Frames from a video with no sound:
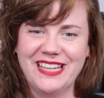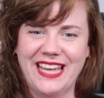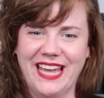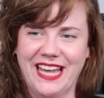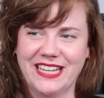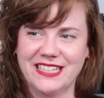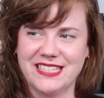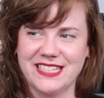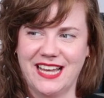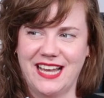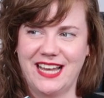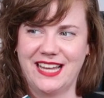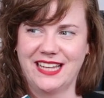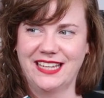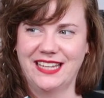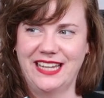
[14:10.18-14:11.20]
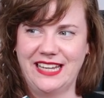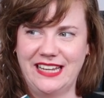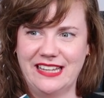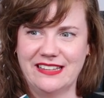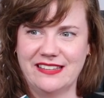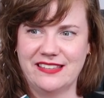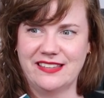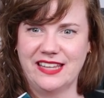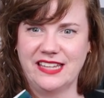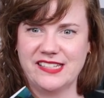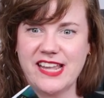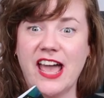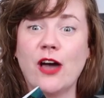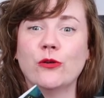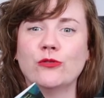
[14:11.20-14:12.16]
It is a
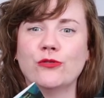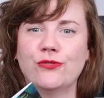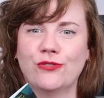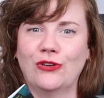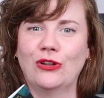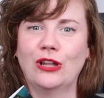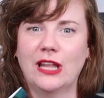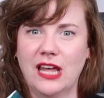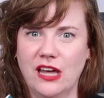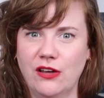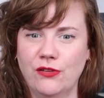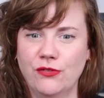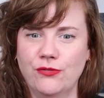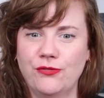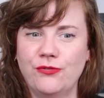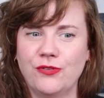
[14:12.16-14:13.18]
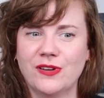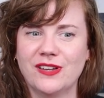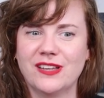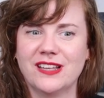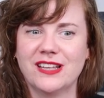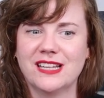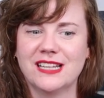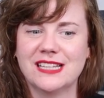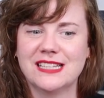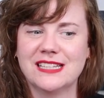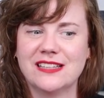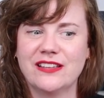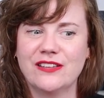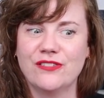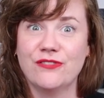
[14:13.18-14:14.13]
town full of
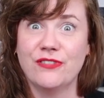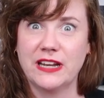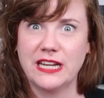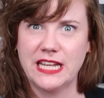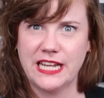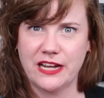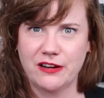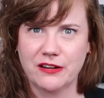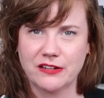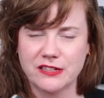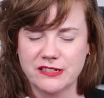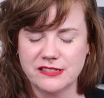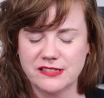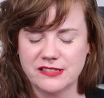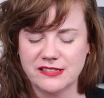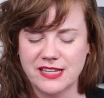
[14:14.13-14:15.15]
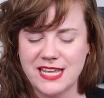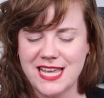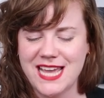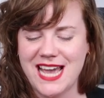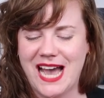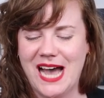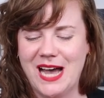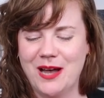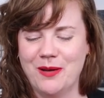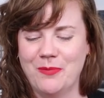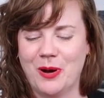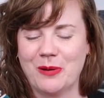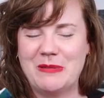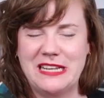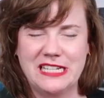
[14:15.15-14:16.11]
funny characters.
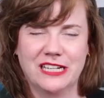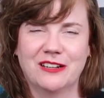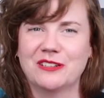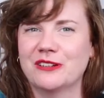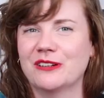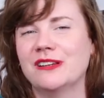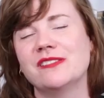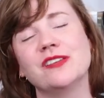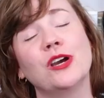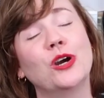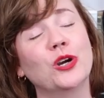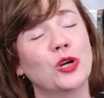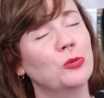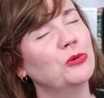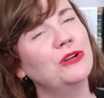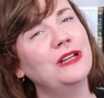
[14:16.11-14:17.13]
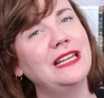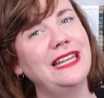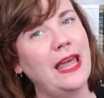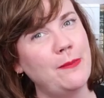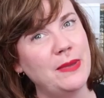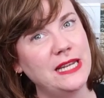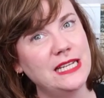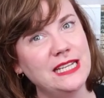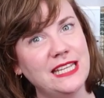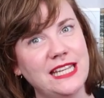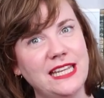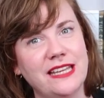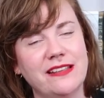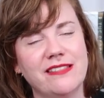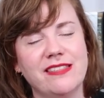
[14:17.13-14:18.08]
Our main character is Herbert Lemon.
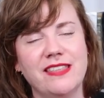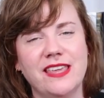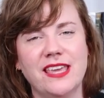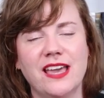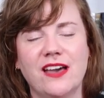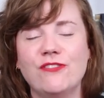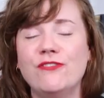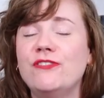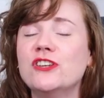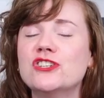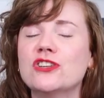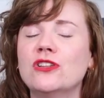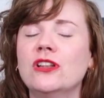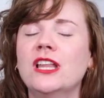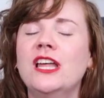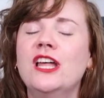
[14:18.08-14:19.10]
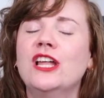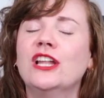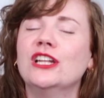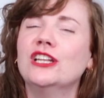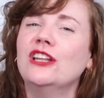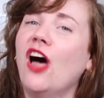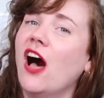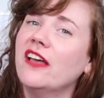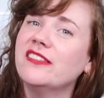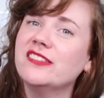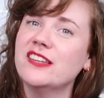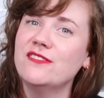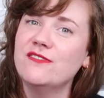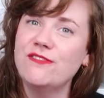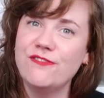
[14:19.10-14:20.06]
He is the official
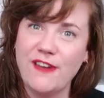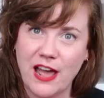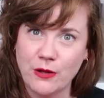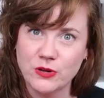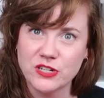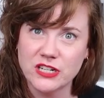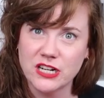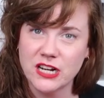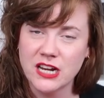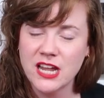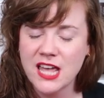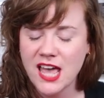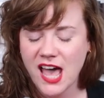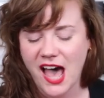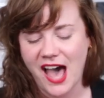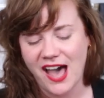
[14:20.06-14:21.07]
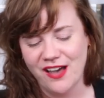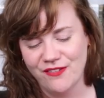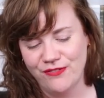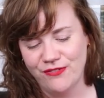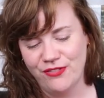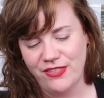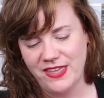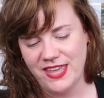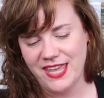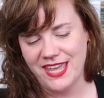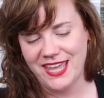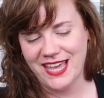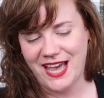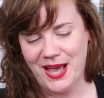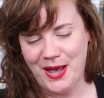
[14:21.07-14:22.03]
lost and founder of
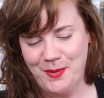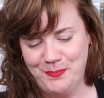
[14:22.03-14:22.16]
the